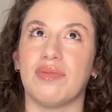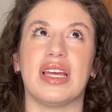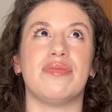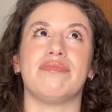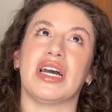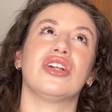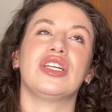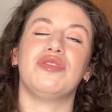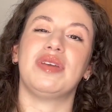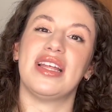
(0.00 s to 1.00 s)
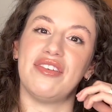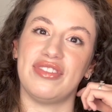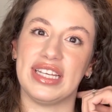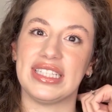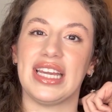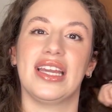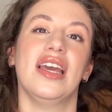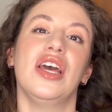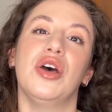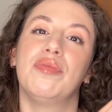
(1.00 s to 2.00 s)
it better give me that feeling,
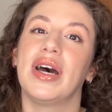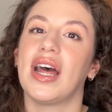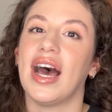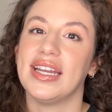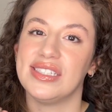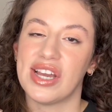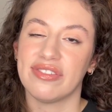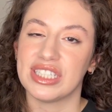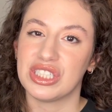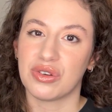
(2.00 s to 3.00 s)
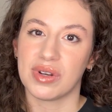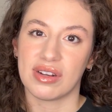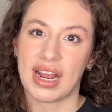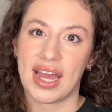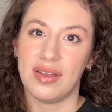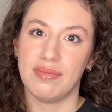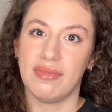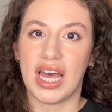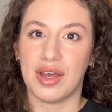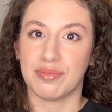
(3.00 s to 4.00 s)
but I definitely don't regret
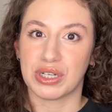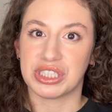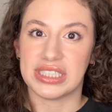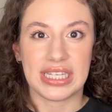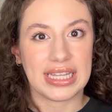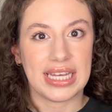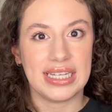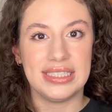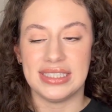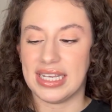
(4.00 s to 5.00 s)
purchasing this.